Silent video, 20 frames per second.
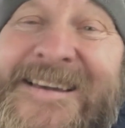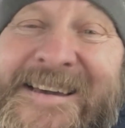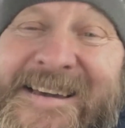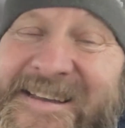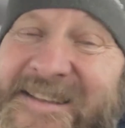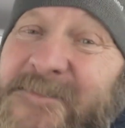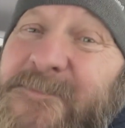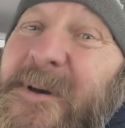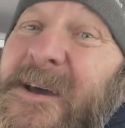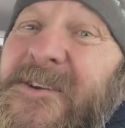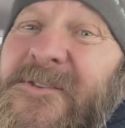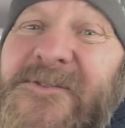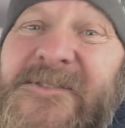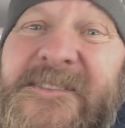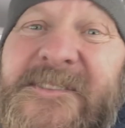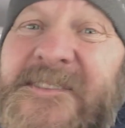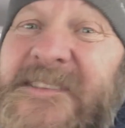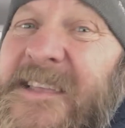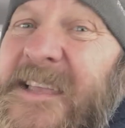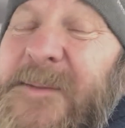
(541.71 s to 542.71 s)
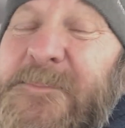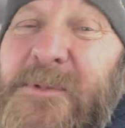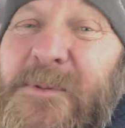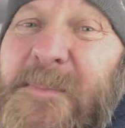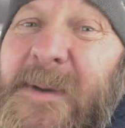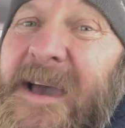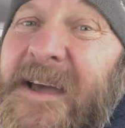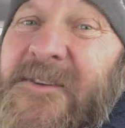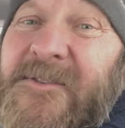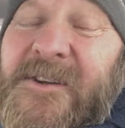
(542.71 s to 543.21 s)
it's better just to keep
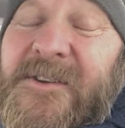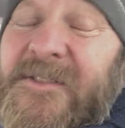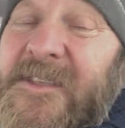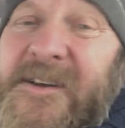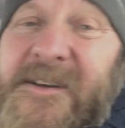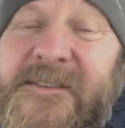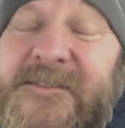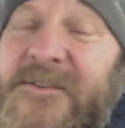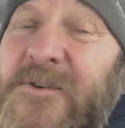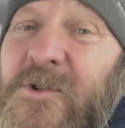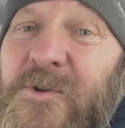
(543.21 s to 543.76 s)
the solar